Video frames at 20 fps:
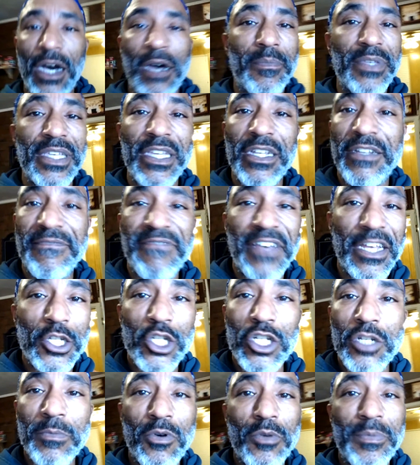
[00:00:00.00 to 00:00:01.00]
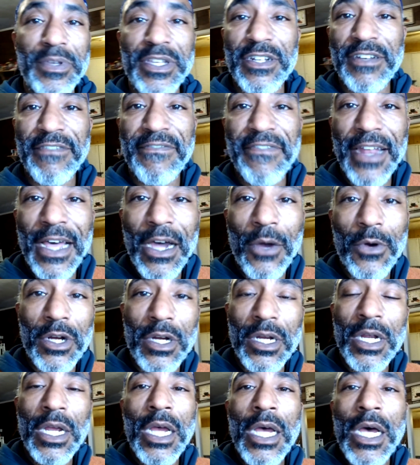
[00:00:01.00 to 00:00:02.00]
be it a vegetable, be it a
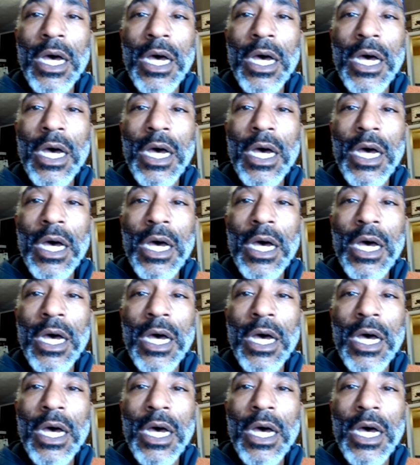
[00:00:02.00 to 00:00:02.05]
flower,